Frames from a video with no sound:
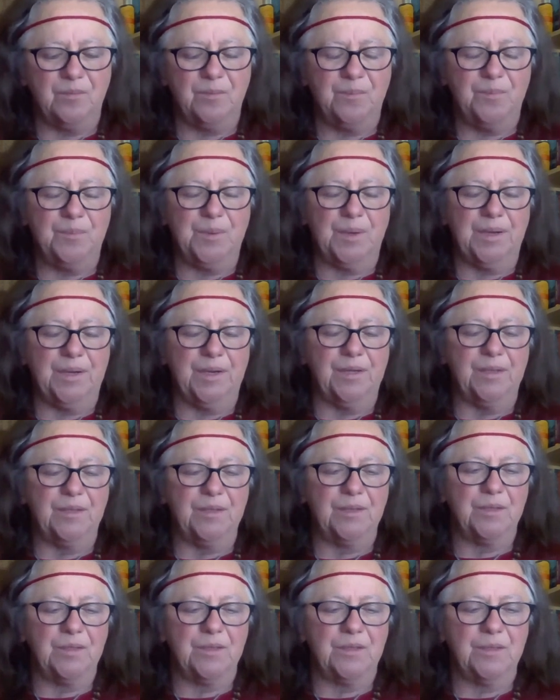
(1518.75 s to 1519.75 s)
but
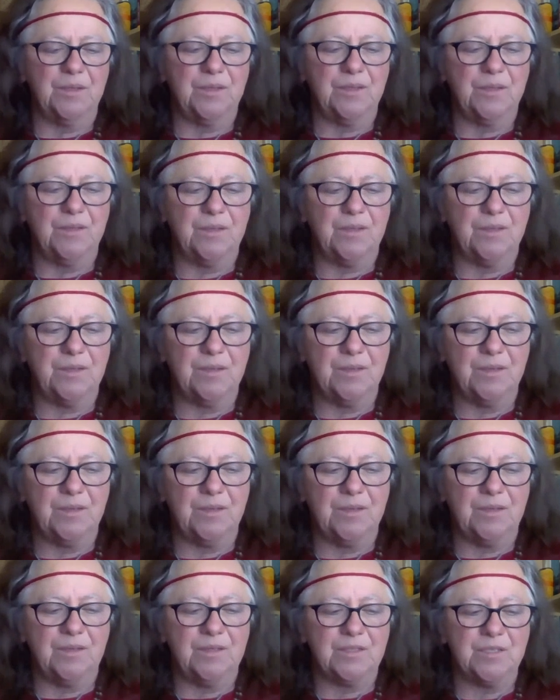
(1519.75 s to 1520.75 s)

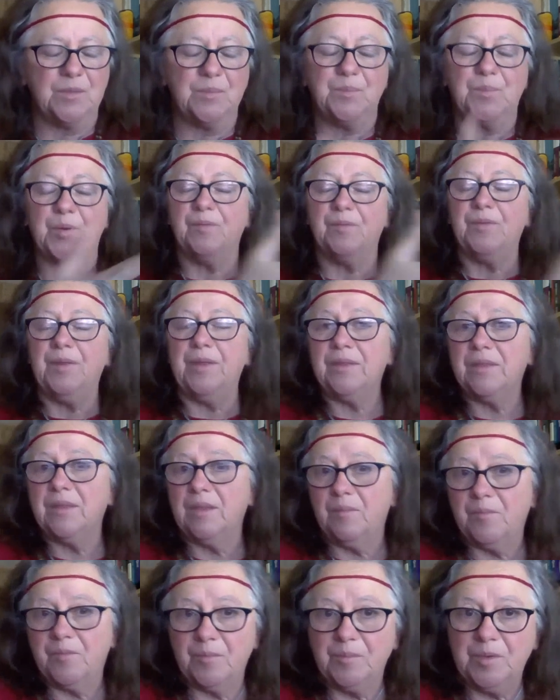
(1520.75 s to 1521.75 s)
to prevent
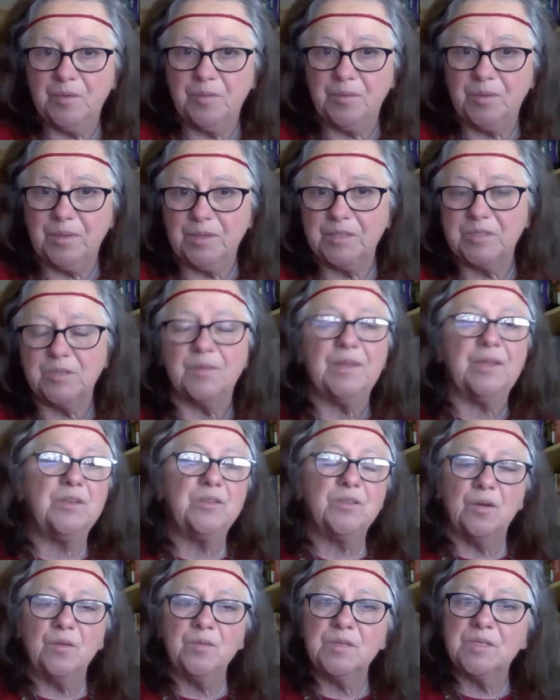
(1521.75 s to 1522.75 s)
them from doing it so they
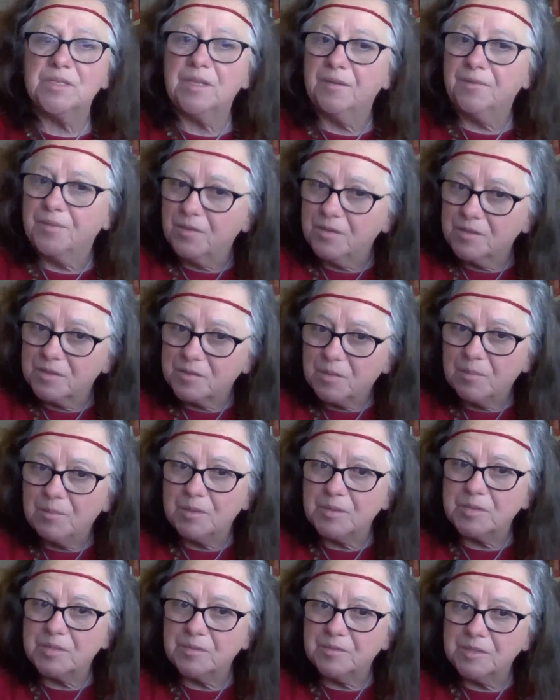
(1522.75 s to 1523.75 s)
don't suffer is what
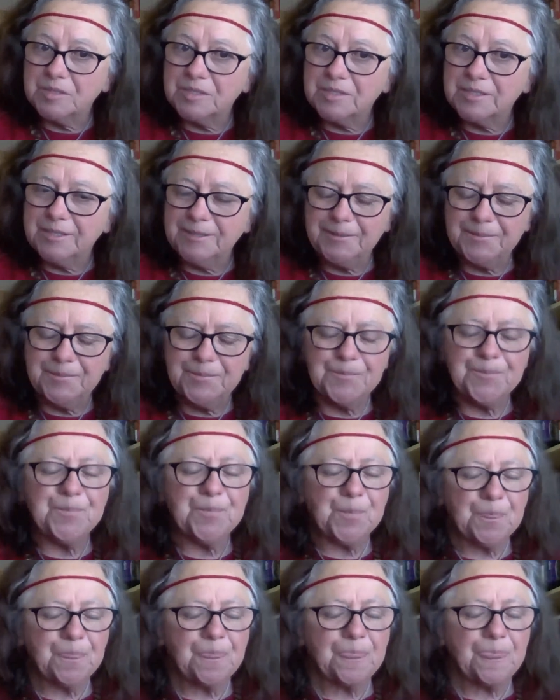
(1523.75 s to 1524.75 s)
most of us think.
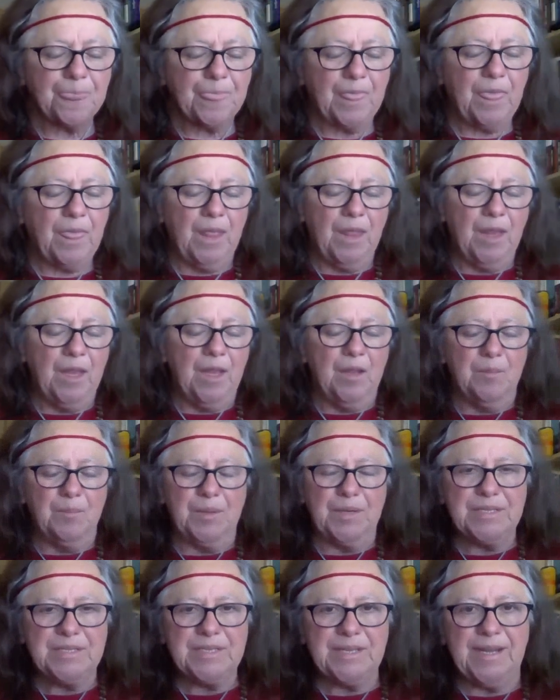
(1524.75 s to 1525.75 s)
But
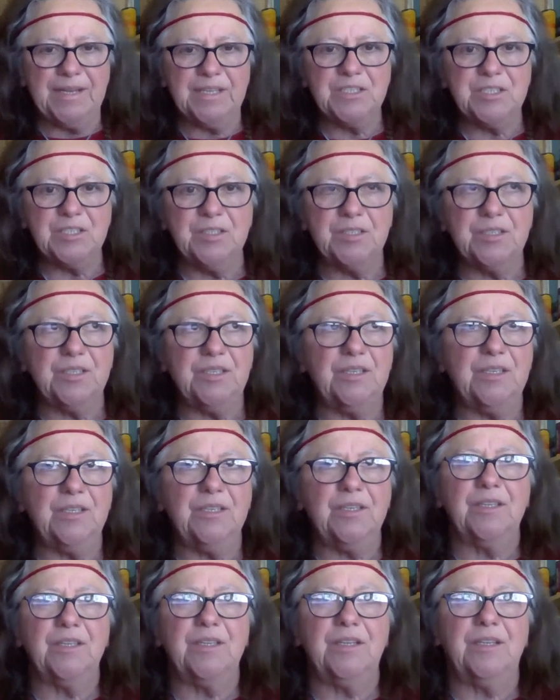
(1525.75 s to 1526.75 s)
it's
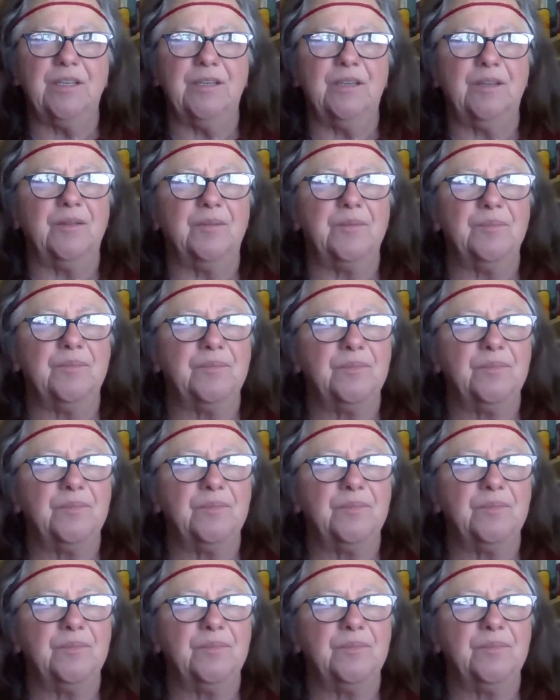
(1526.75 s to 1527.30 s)
actually precog